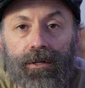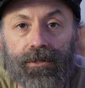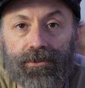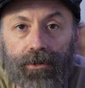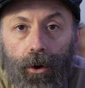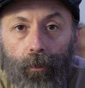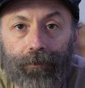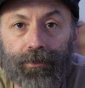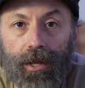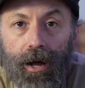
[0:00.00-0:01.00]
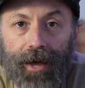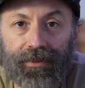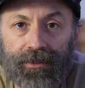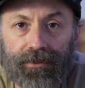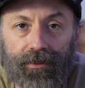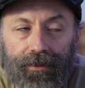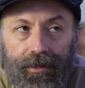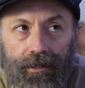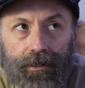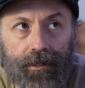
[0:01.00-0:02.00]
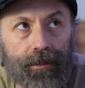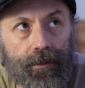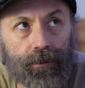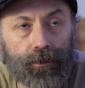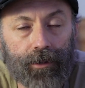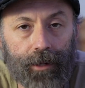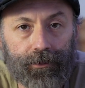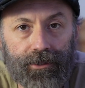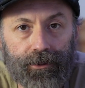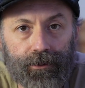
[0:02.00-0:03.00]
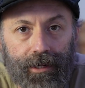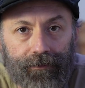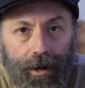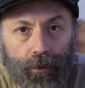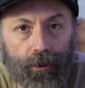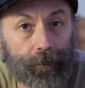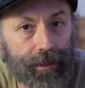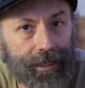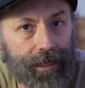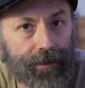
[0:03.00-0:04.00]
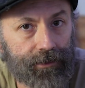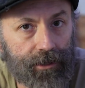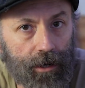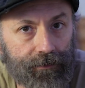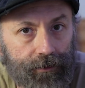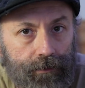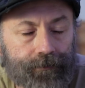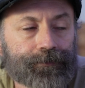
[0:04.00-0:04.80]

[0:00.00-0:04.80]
So I think what I would do if I were a beginning photographer